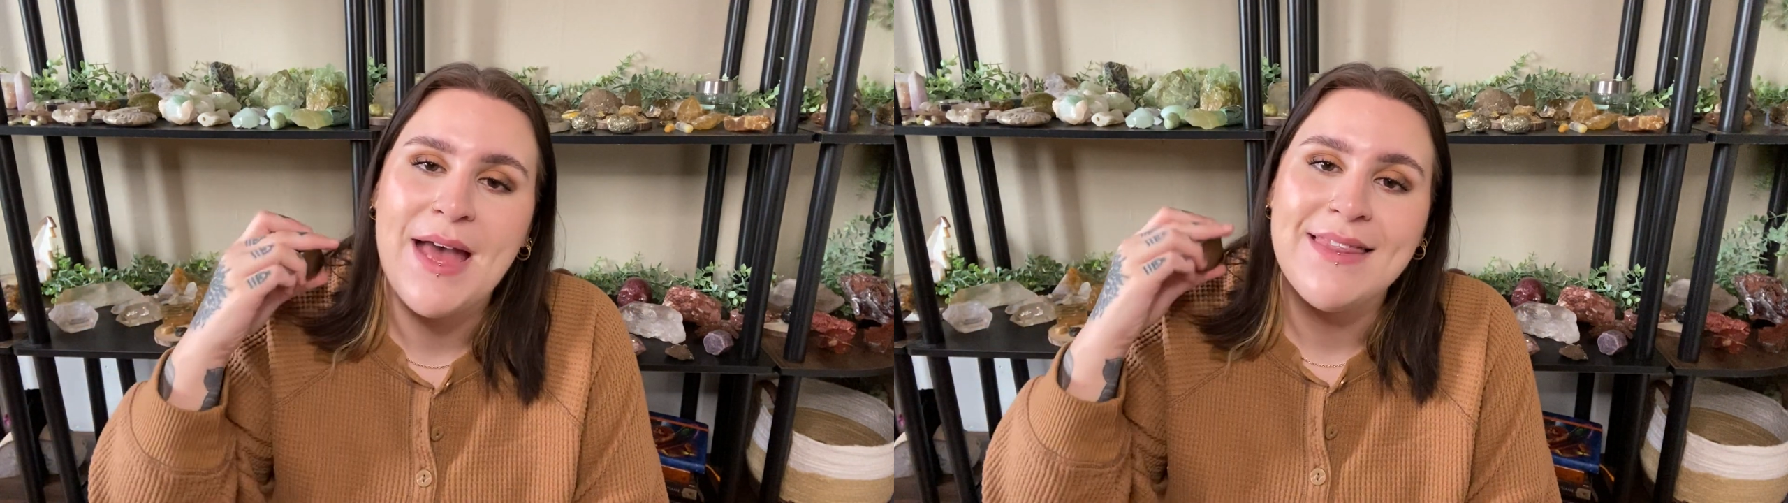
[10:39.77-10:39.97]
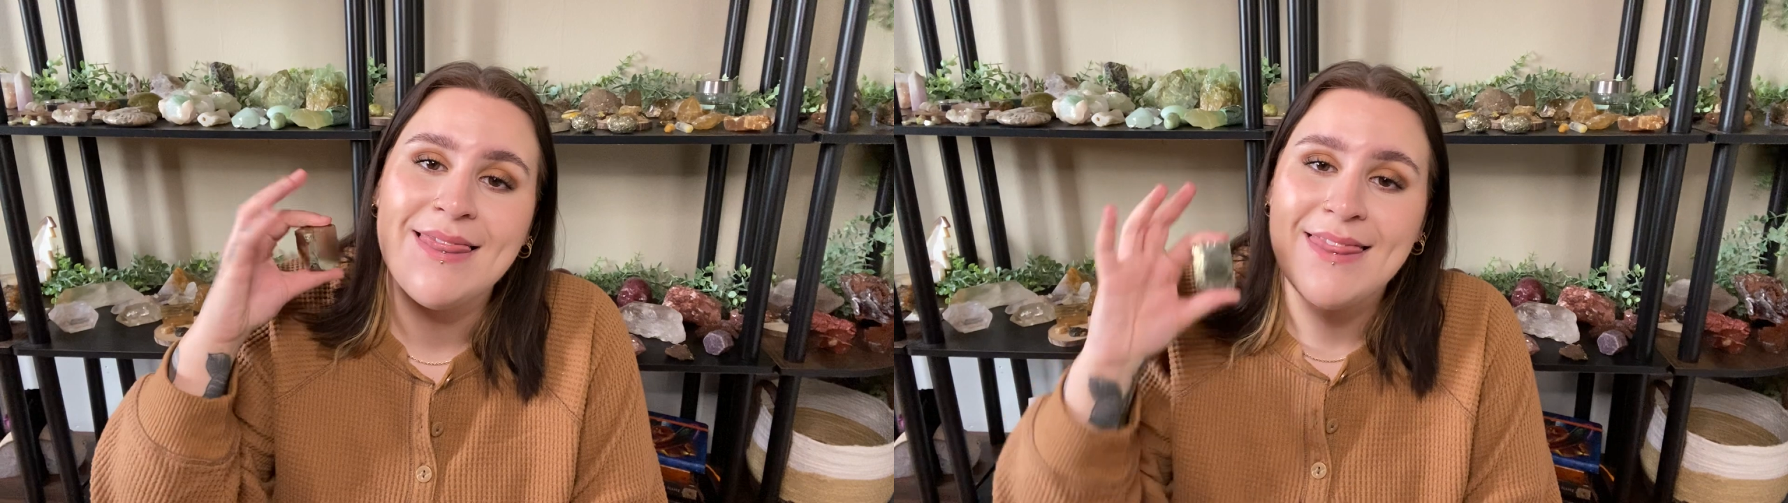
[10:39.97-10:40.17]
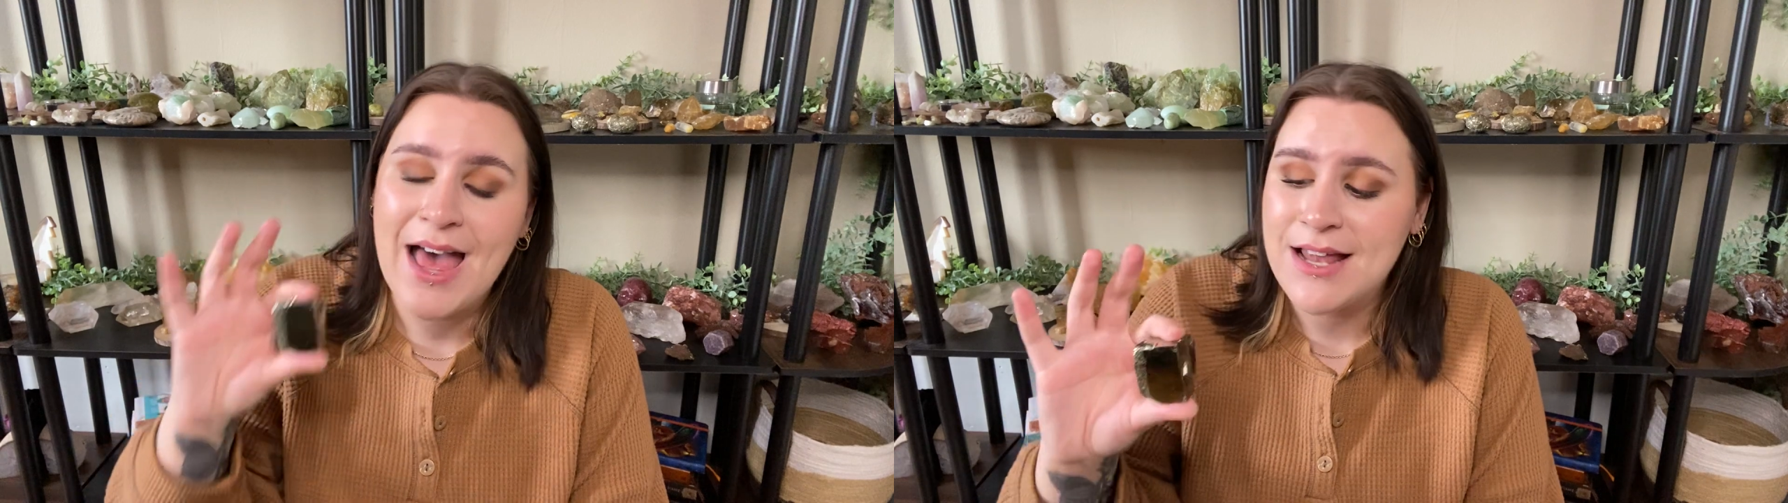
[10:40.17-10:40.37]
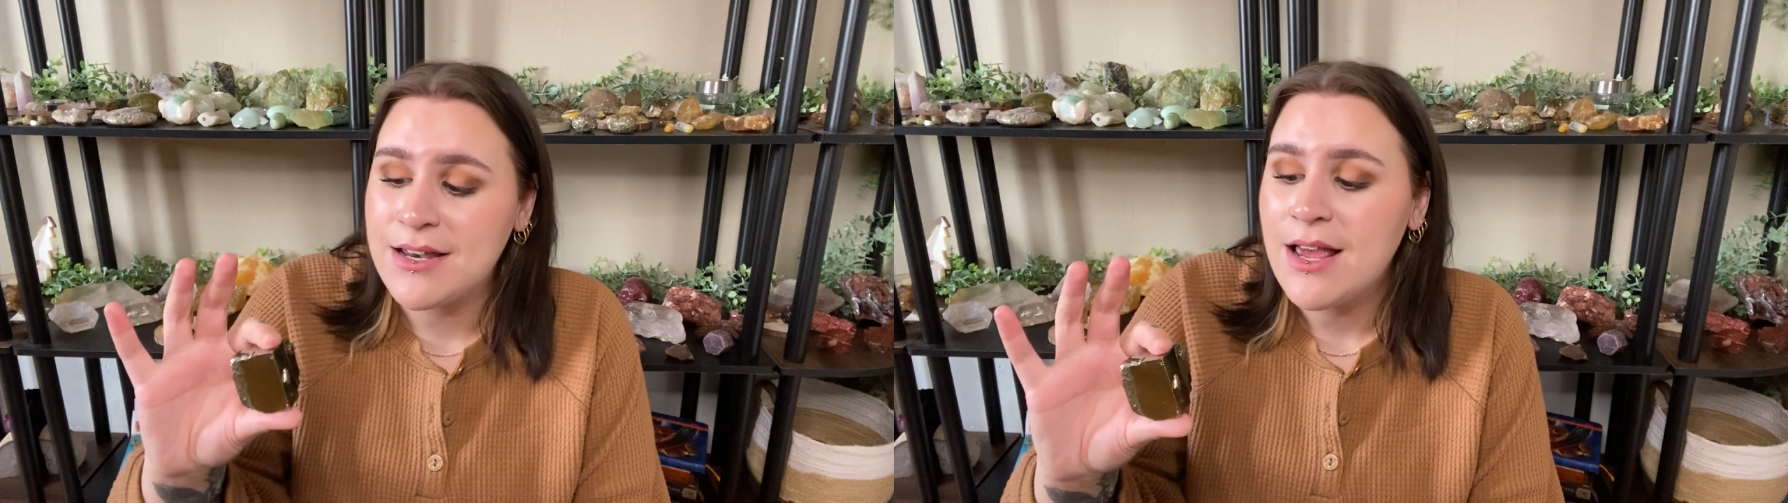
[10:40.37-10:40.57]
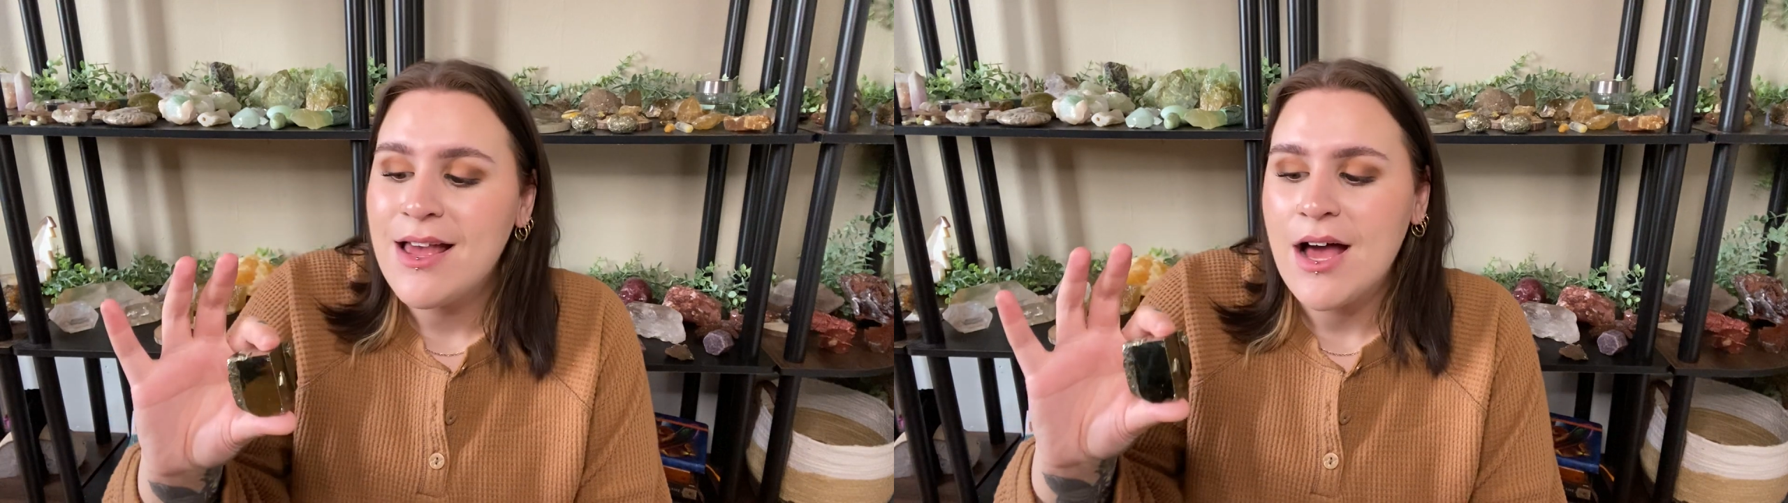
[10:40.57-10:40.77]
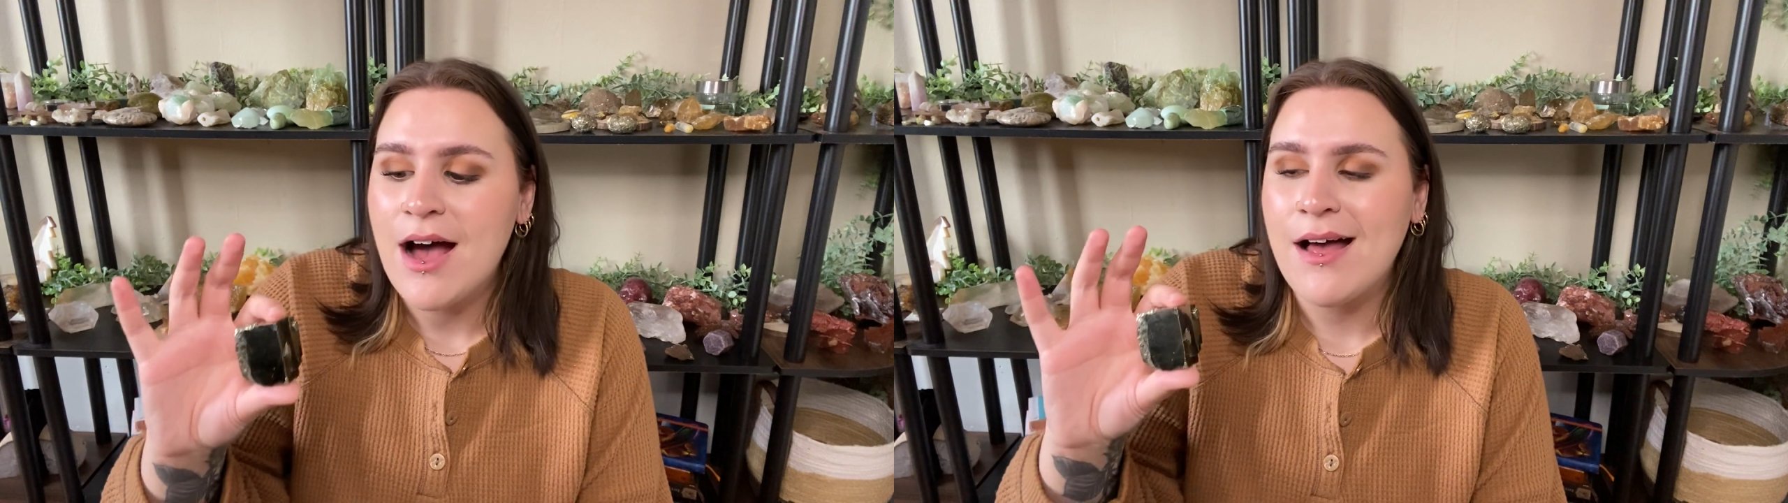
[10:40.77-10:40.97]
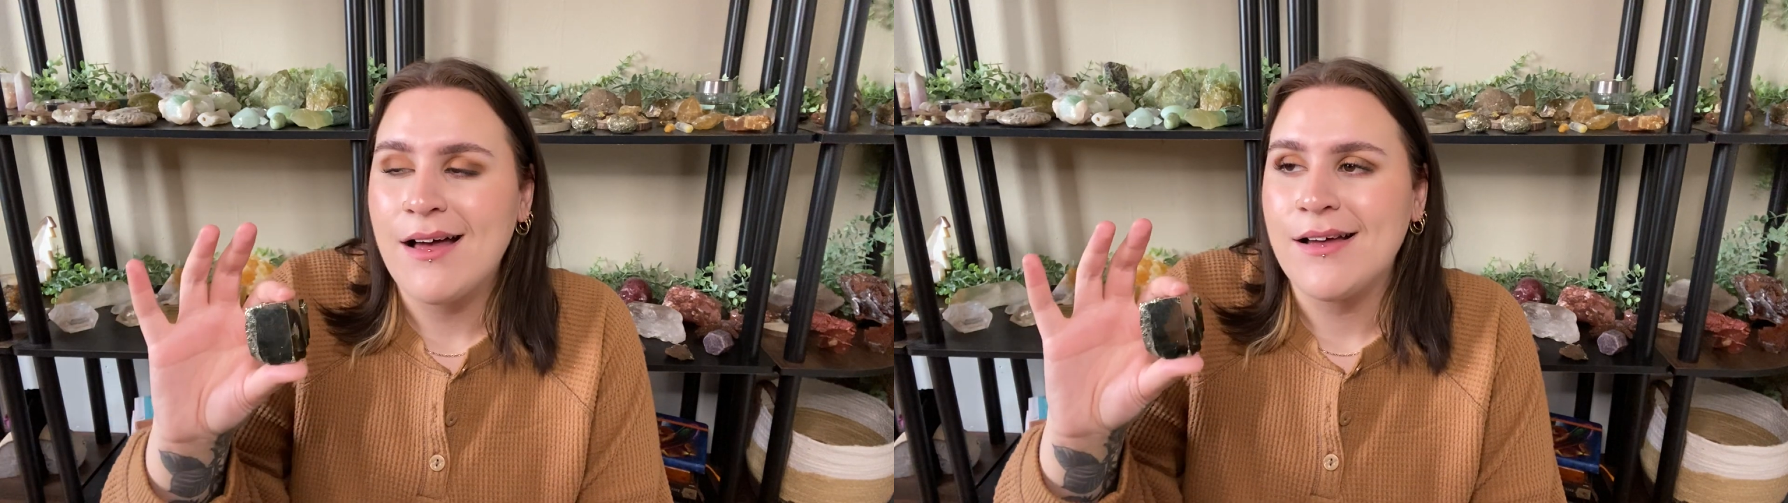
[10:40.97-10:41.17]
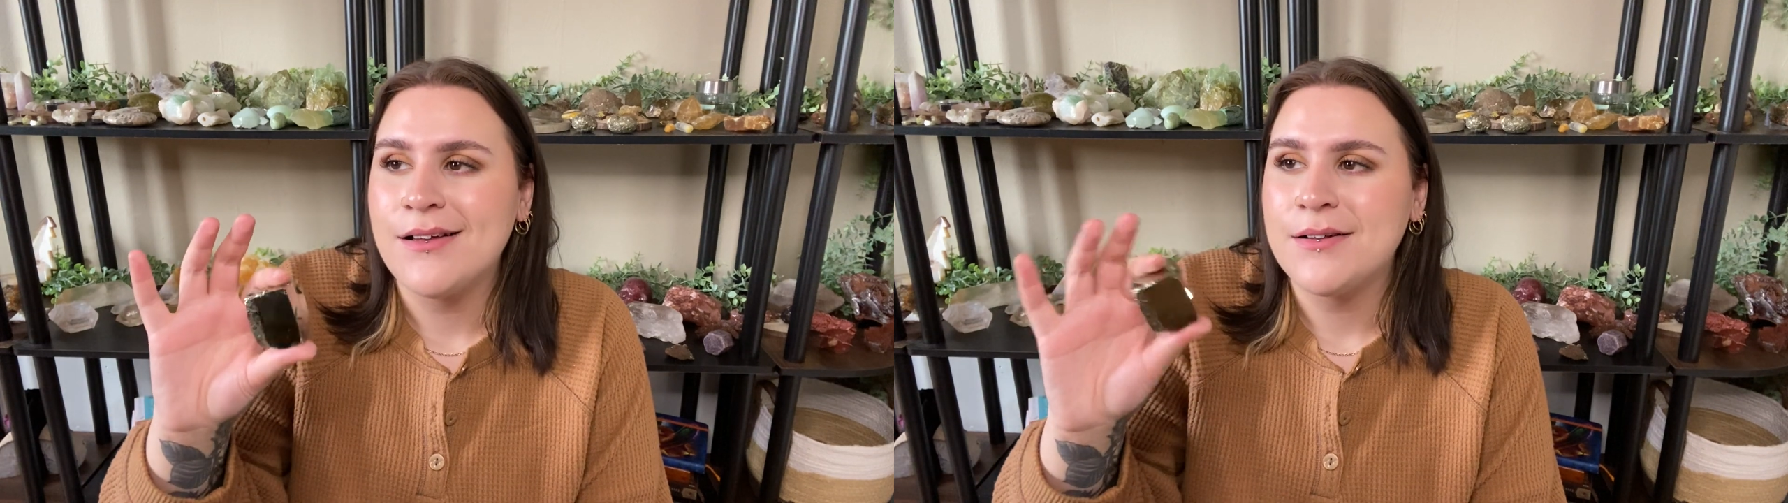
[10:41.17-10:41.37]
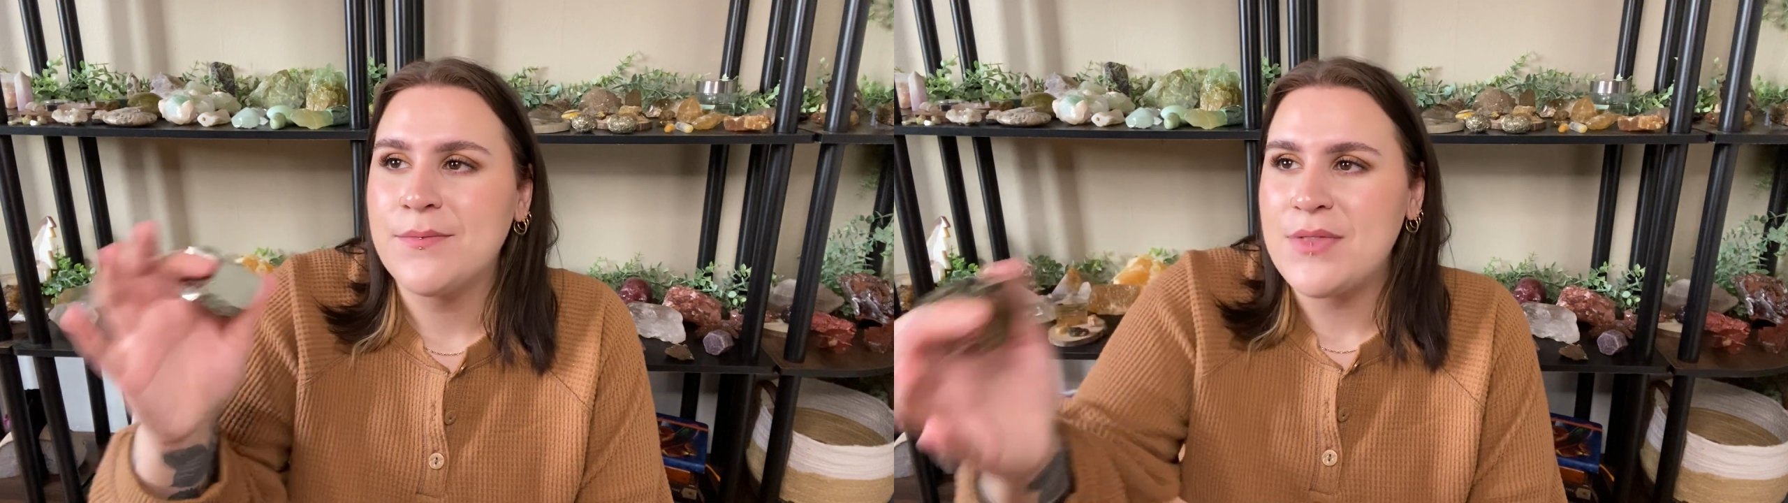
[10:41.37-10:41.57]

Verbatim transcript: and that uh,